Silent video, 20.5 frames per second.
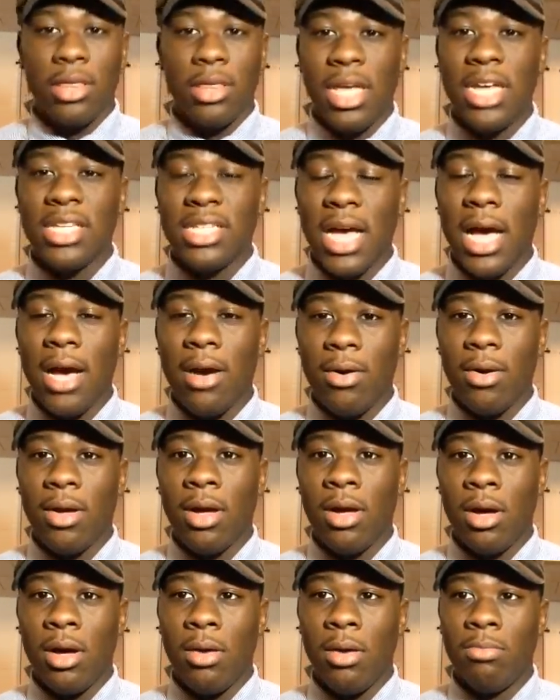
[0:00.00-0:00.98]
That's
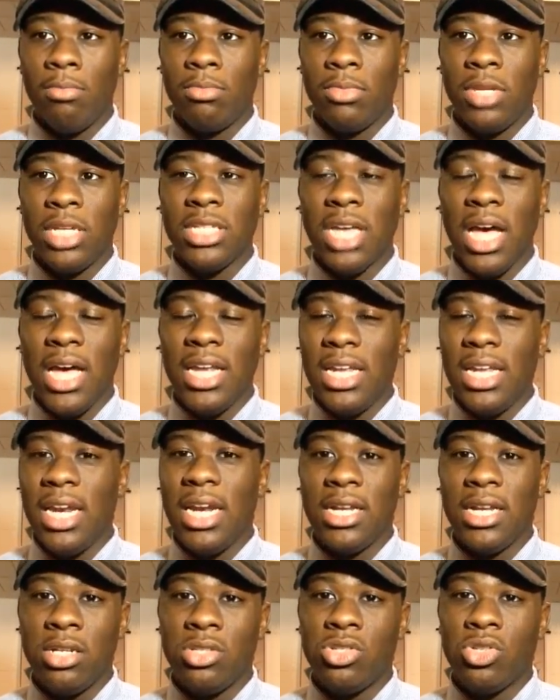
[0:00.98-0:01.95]
how I
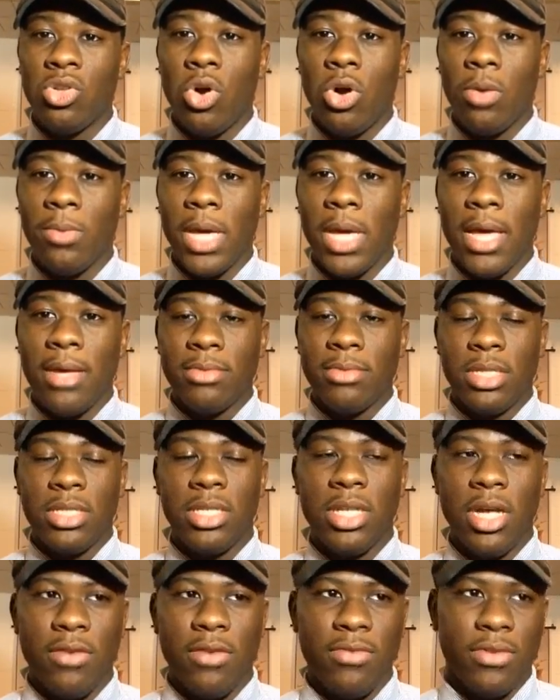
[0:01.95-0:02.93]
did it in the Storm games and
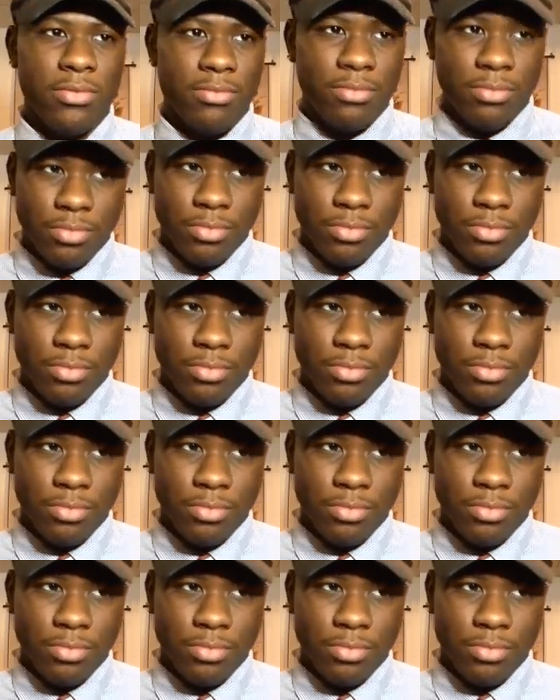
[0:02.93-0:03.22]
stuff.